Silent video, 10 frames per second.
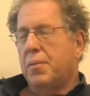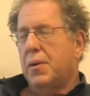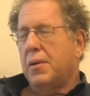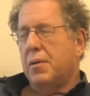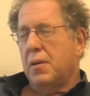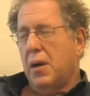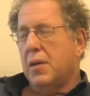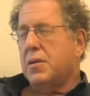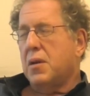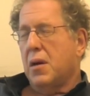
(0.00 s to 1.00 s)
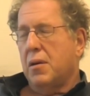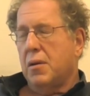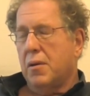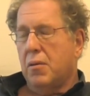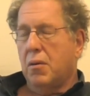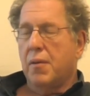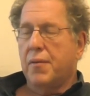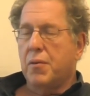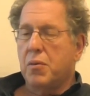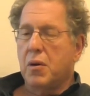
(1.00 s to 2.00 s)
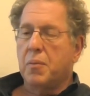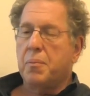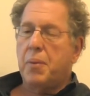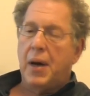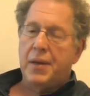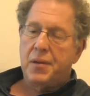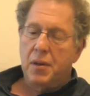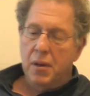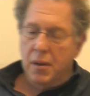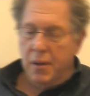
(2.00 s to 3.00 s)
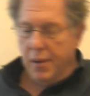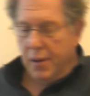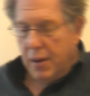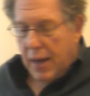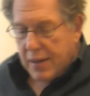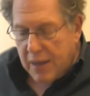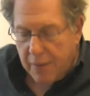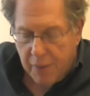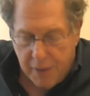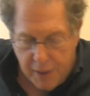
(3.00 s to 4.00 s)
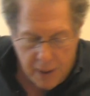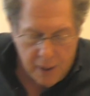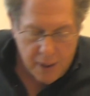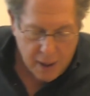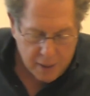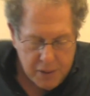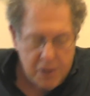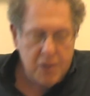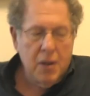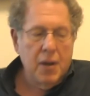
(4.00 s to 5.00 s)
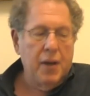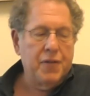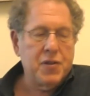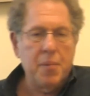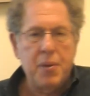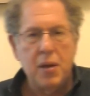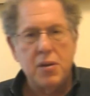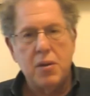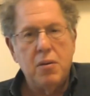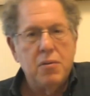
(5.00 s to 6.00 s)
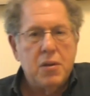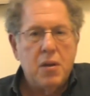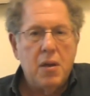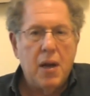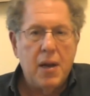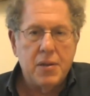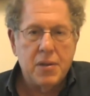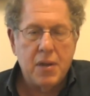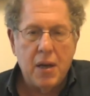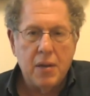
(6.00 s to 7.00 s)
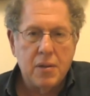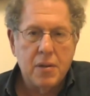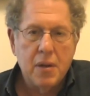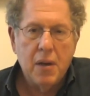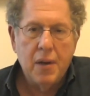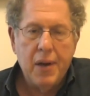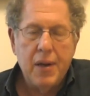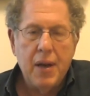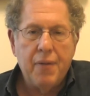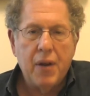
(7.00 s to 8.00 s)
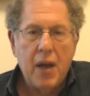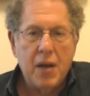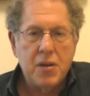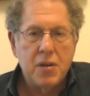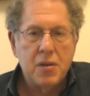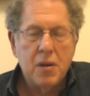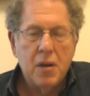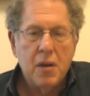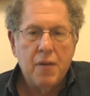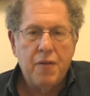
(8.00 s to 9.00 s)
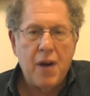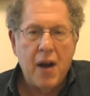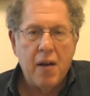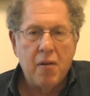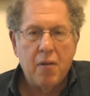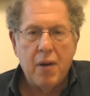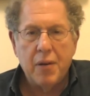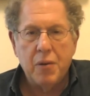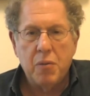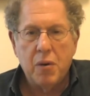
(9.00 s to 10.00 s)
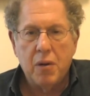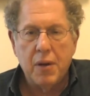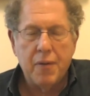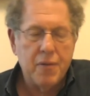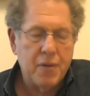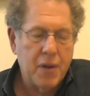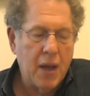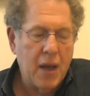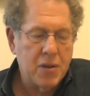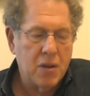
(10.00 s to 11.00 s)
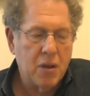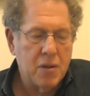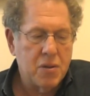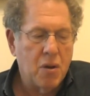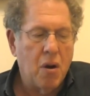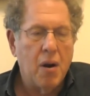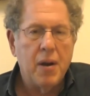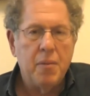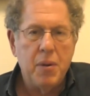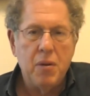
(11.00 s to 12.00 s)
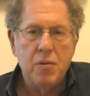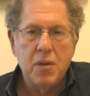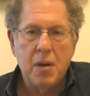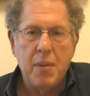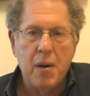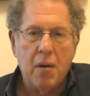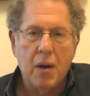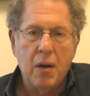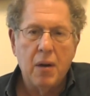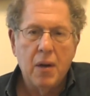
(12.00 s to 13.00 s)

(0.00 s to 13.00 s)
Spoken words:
But yeah, it's done all over the world. But as everything else, if something isn't used in the United States, it never catches fire around the world. Everything has to start and be used in America.